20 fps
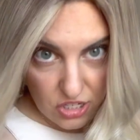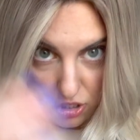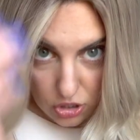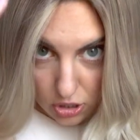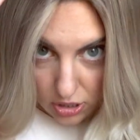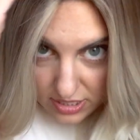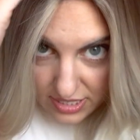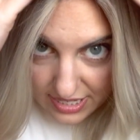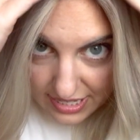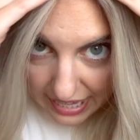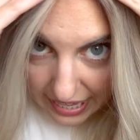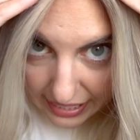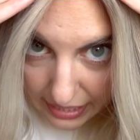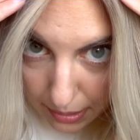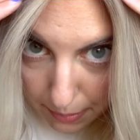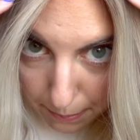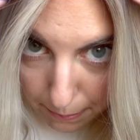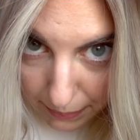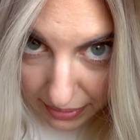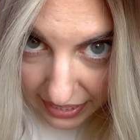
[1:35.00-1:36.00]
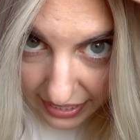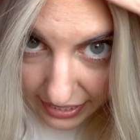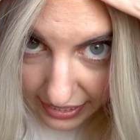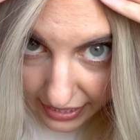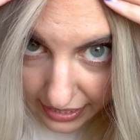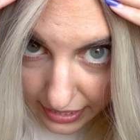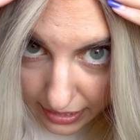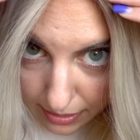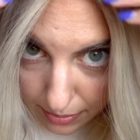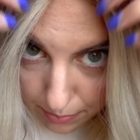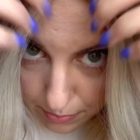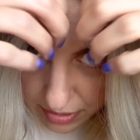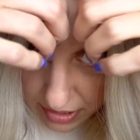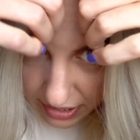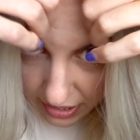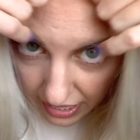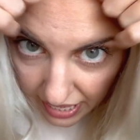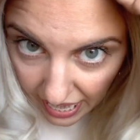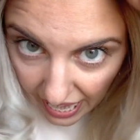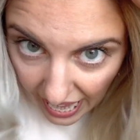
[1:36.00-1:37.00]
got like a medium
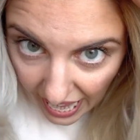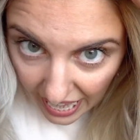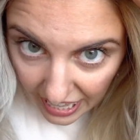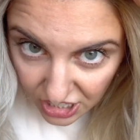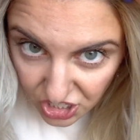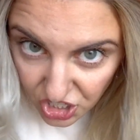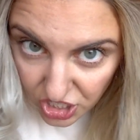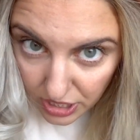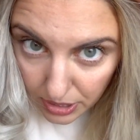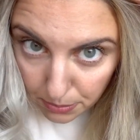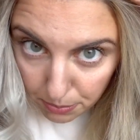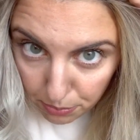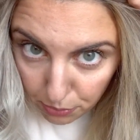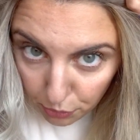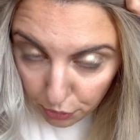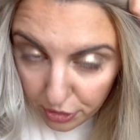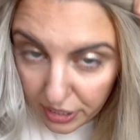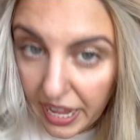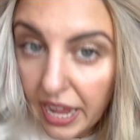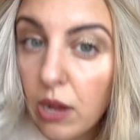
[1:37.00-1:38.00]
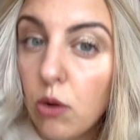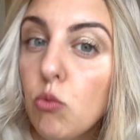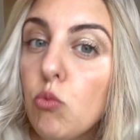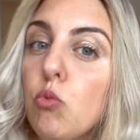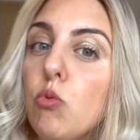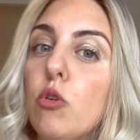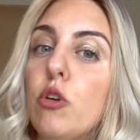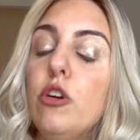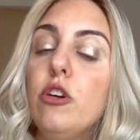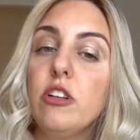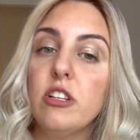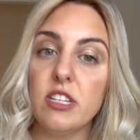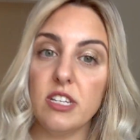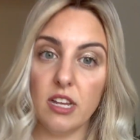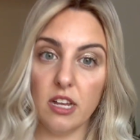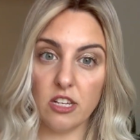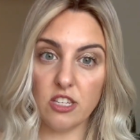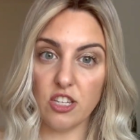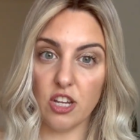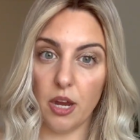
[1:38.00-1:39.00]
ashy brunette root,
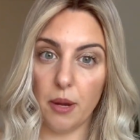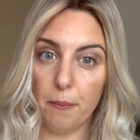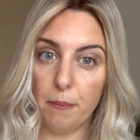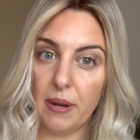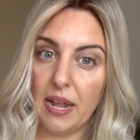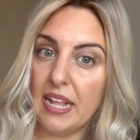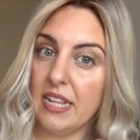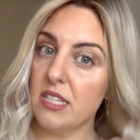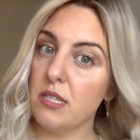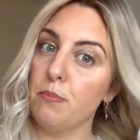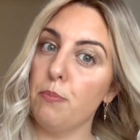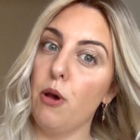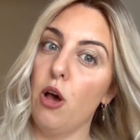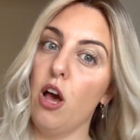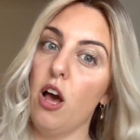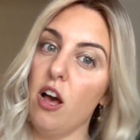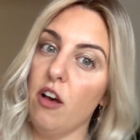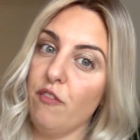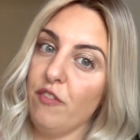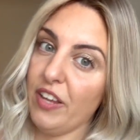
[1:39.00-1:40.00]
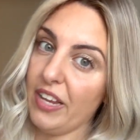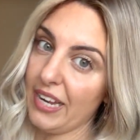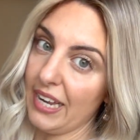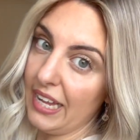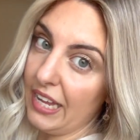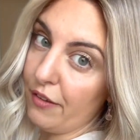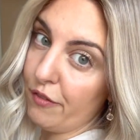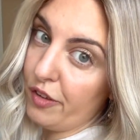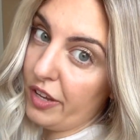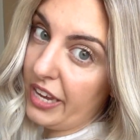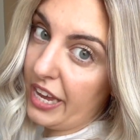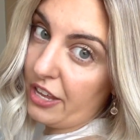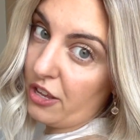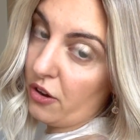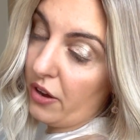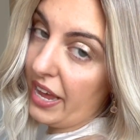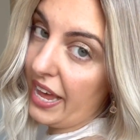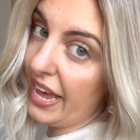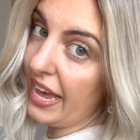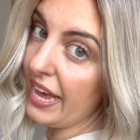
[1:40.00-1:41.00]
so it blends perfectly if you get your
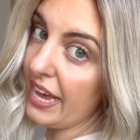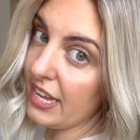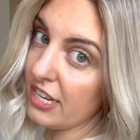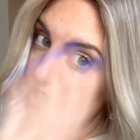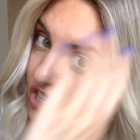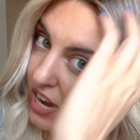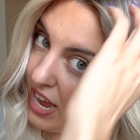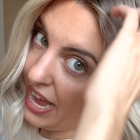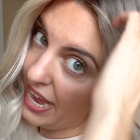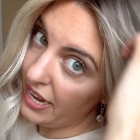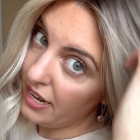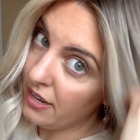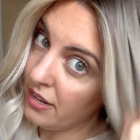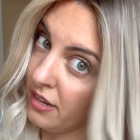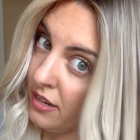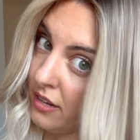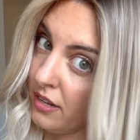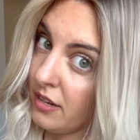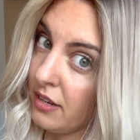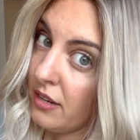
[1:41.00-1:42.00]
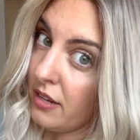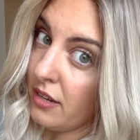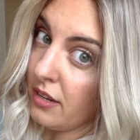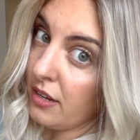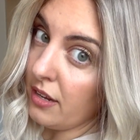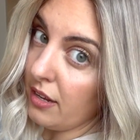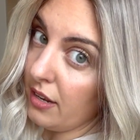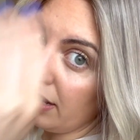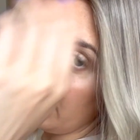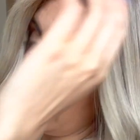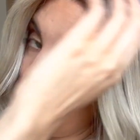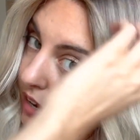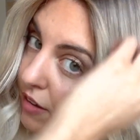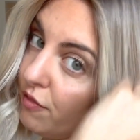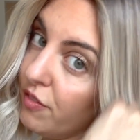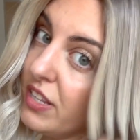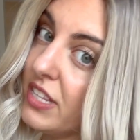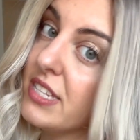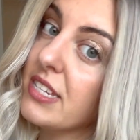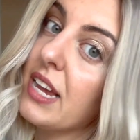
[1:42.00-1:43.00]
hair dyed.
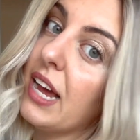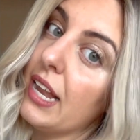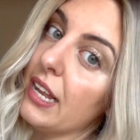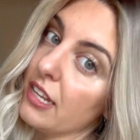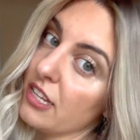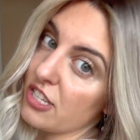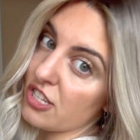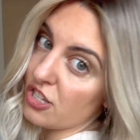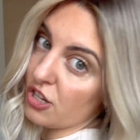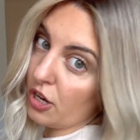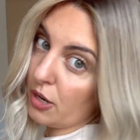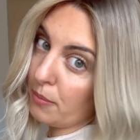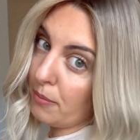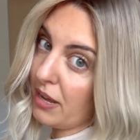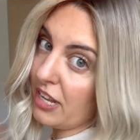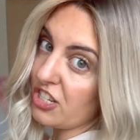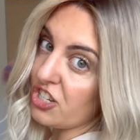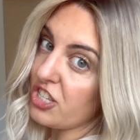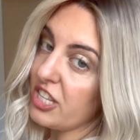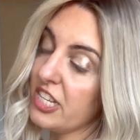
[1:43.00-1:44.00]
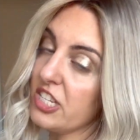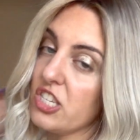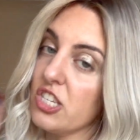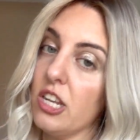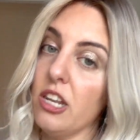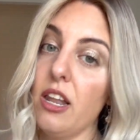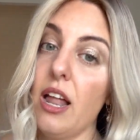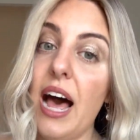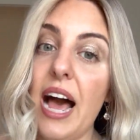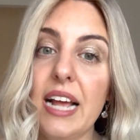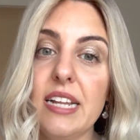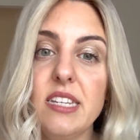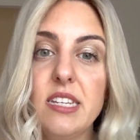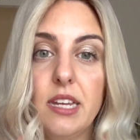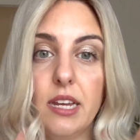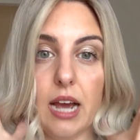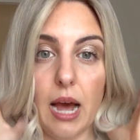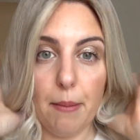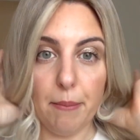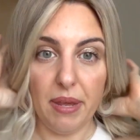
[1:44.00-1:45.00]
Love this color so much. This
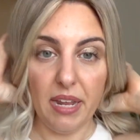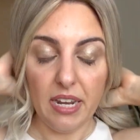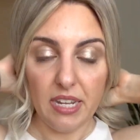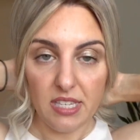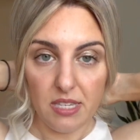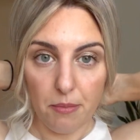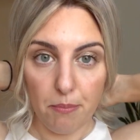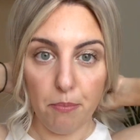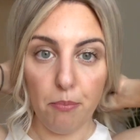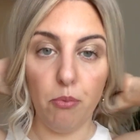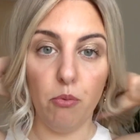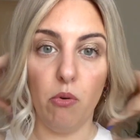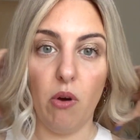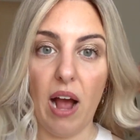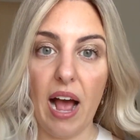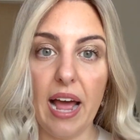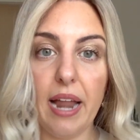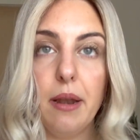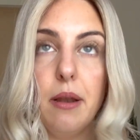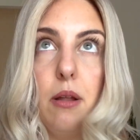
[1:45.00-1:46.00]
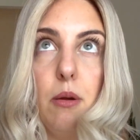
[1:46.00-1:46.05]
lighting, I mean, is a bright,